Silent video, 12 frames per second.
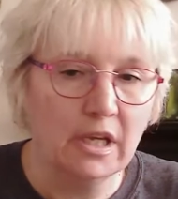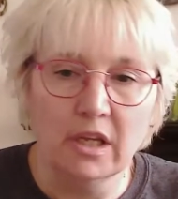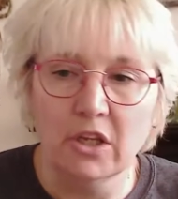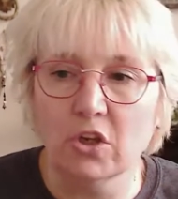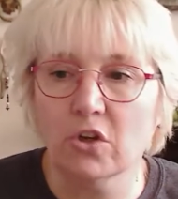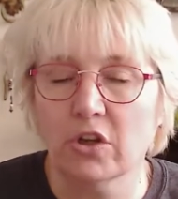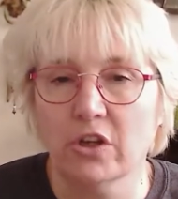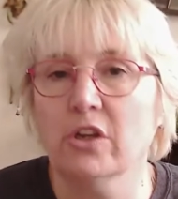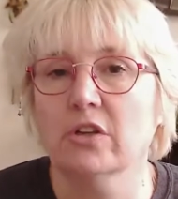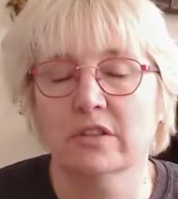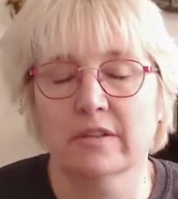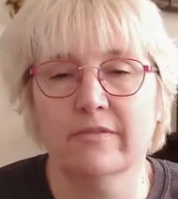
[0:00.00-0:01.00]
You can
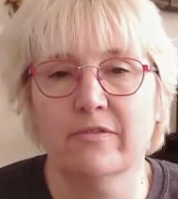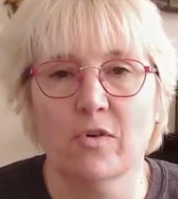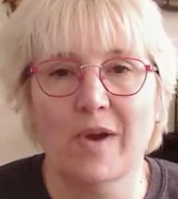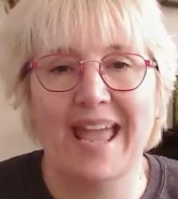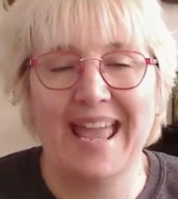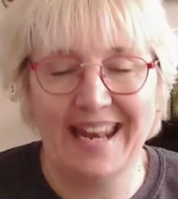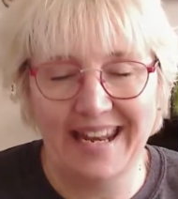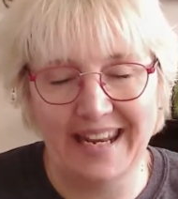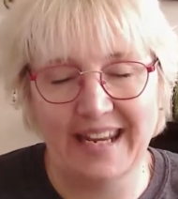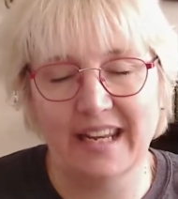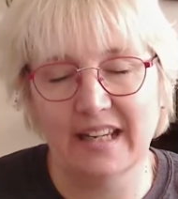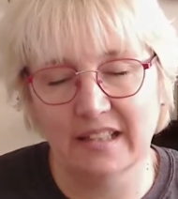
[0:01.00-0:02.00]
use them for
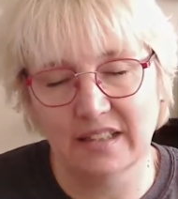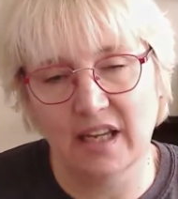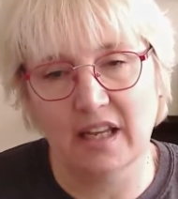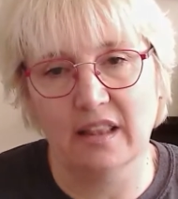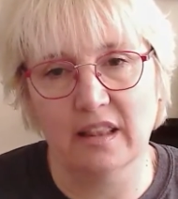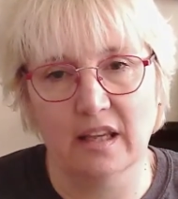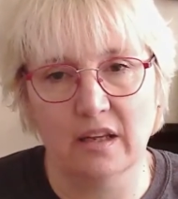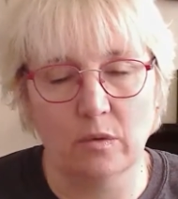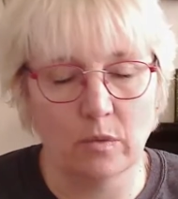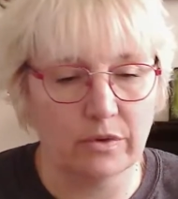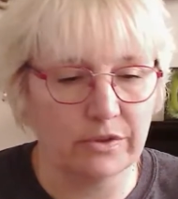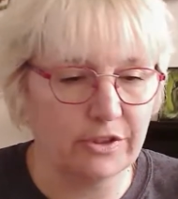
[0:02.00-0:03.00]
any intent that you
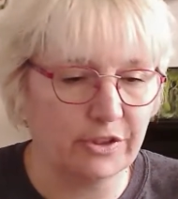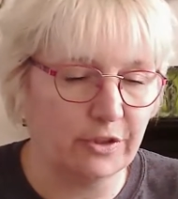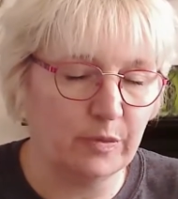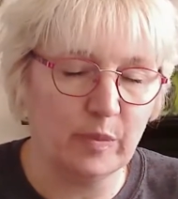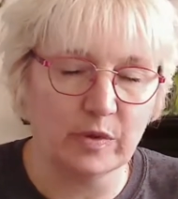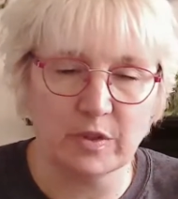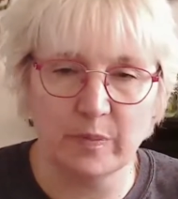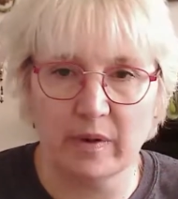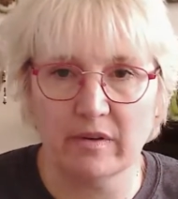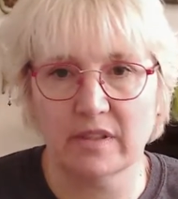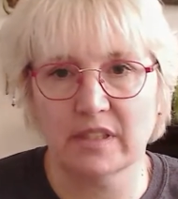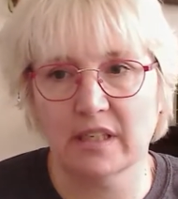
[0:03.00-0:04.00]
want to:
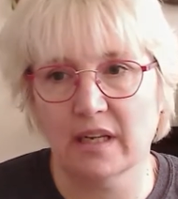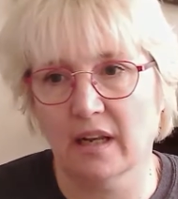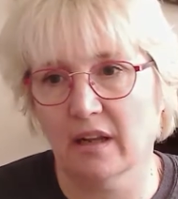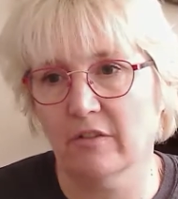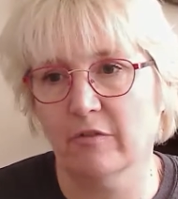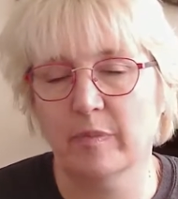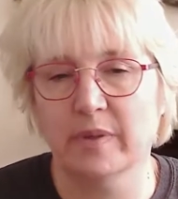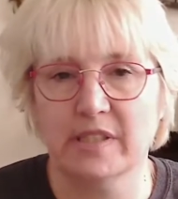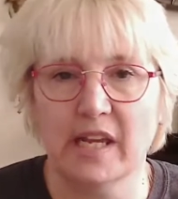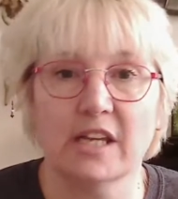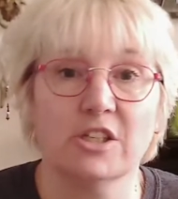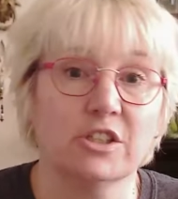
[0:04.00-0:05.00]
prosperity, love,
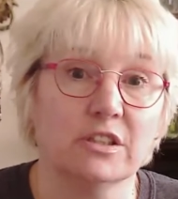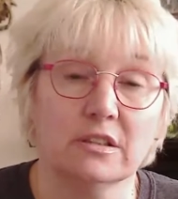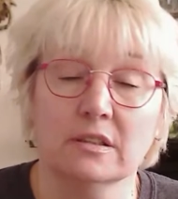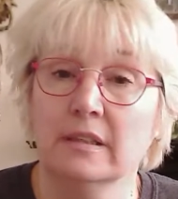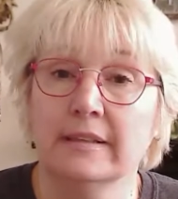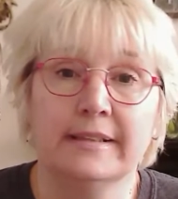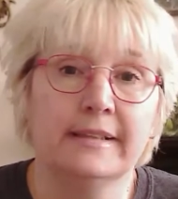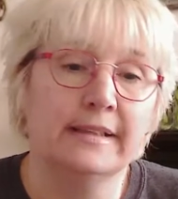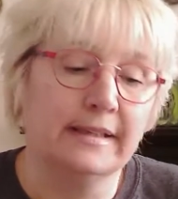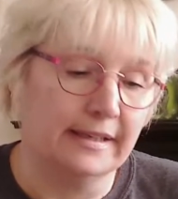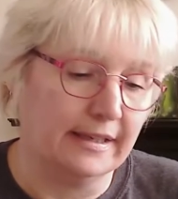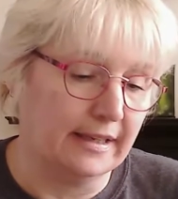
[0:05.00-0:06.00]
protection,
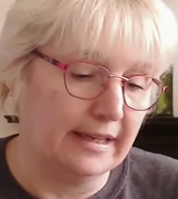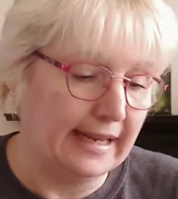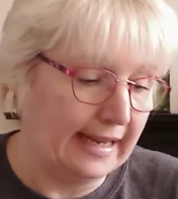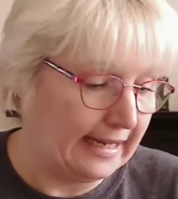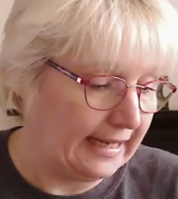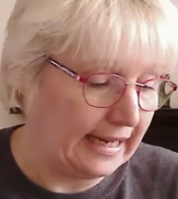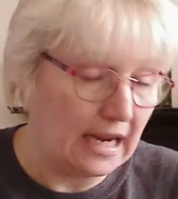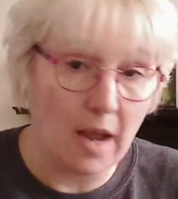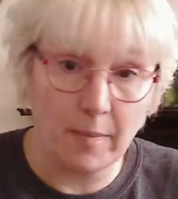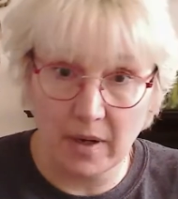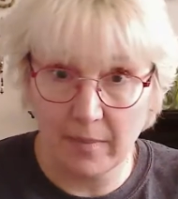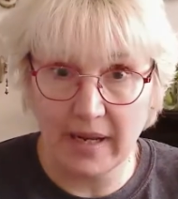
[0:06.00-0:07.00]
healing. I'm
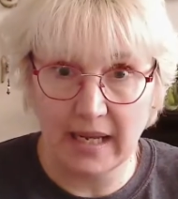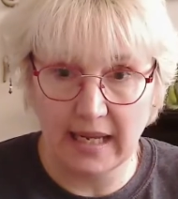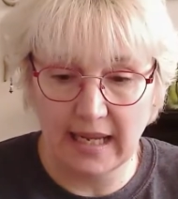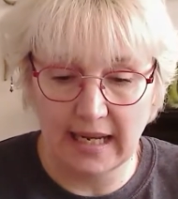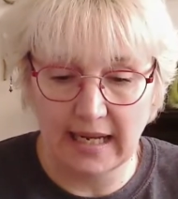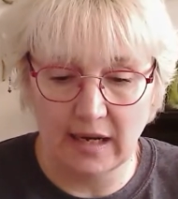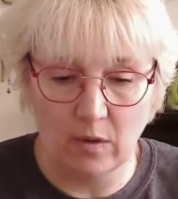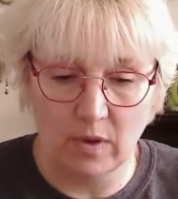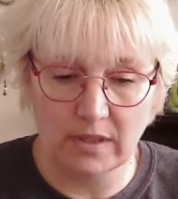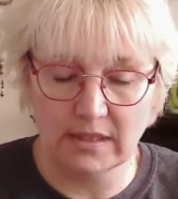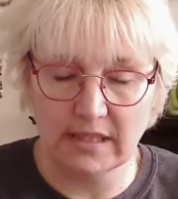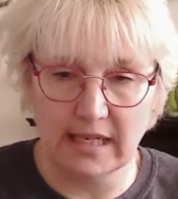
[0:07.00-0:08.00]
going to make a healing
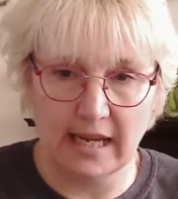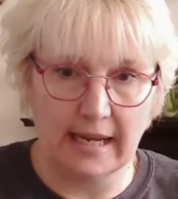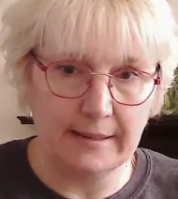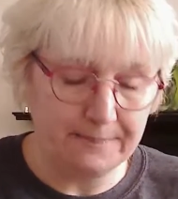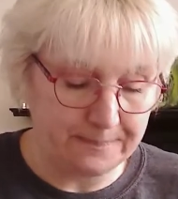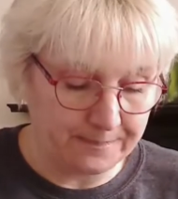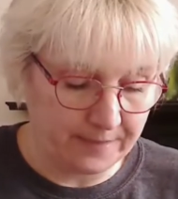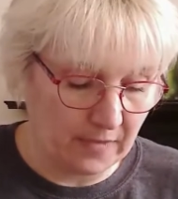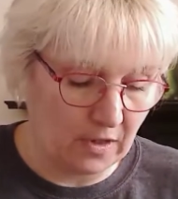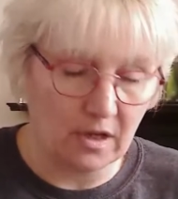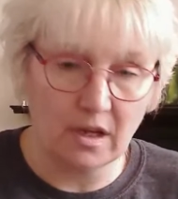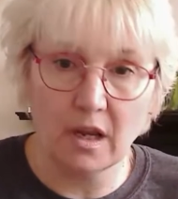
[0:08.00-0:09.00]
one today.
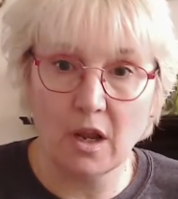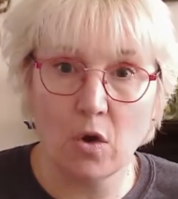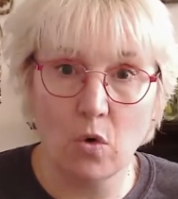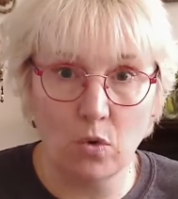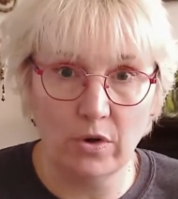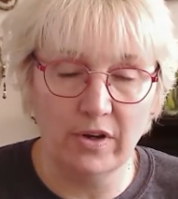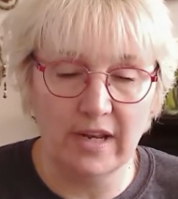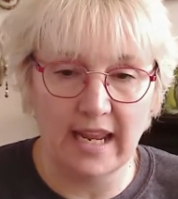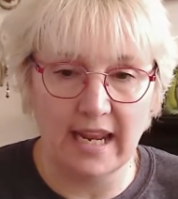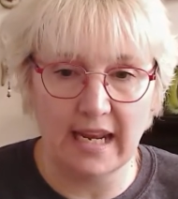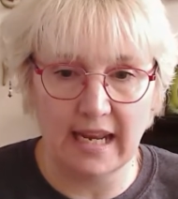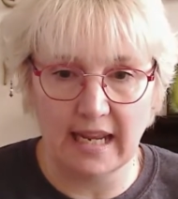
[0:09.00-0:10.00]
All you
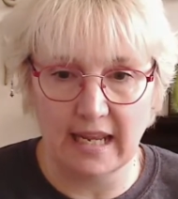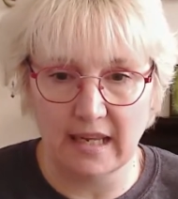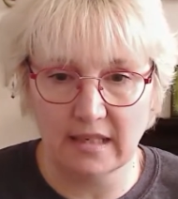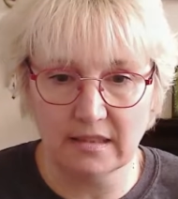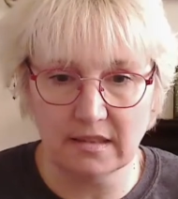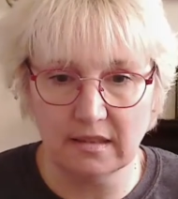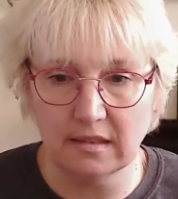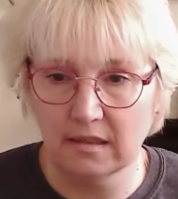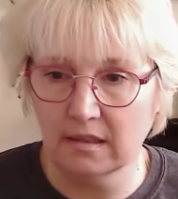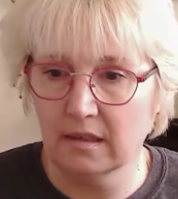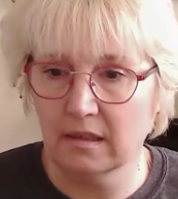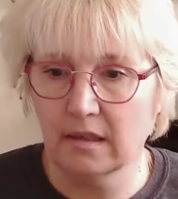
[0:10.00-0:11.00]
need is
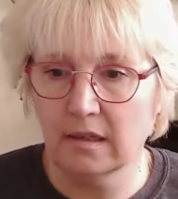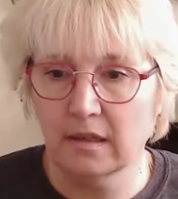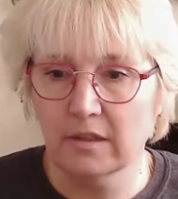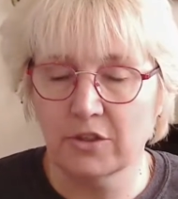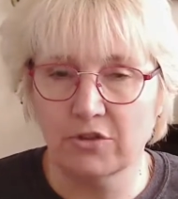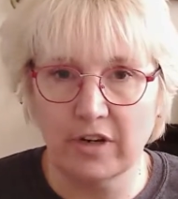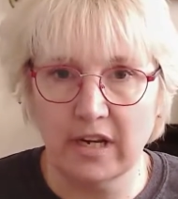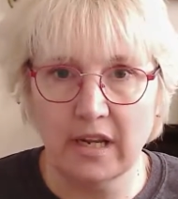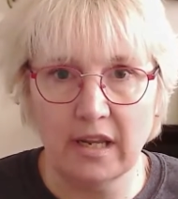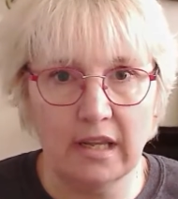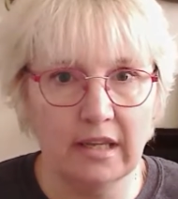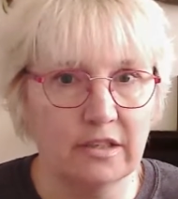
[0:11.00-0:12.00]
string,
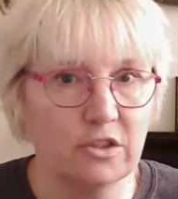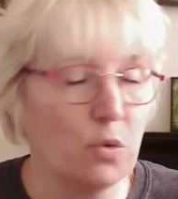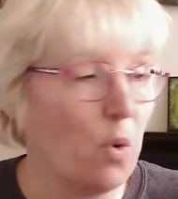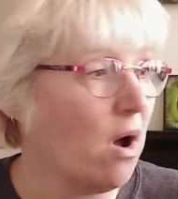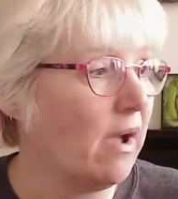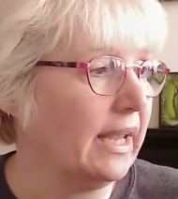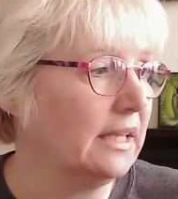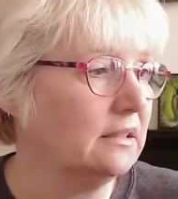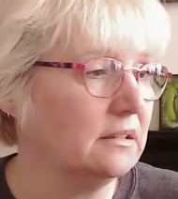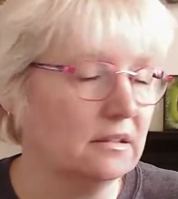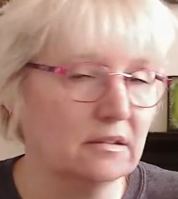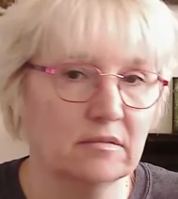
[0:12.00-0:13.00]
twine,
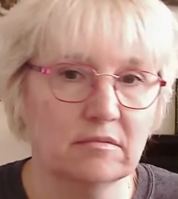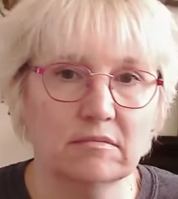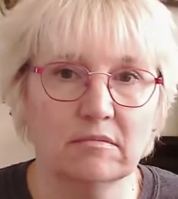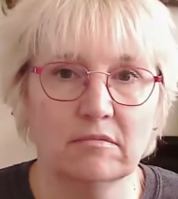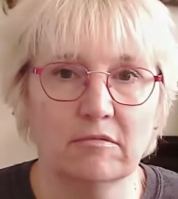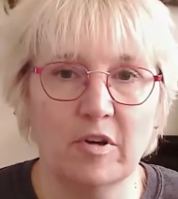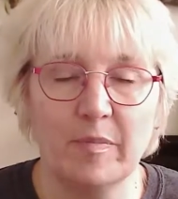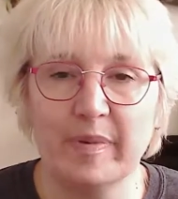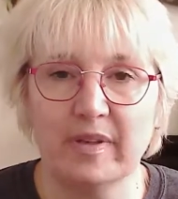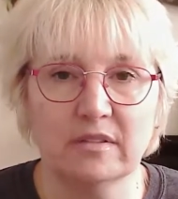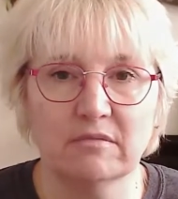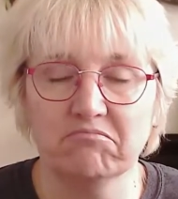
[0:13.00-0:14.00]

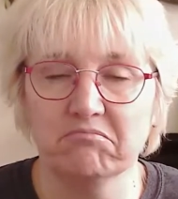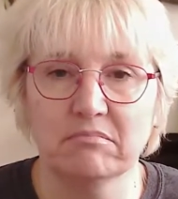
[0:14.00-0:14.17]
ribbon.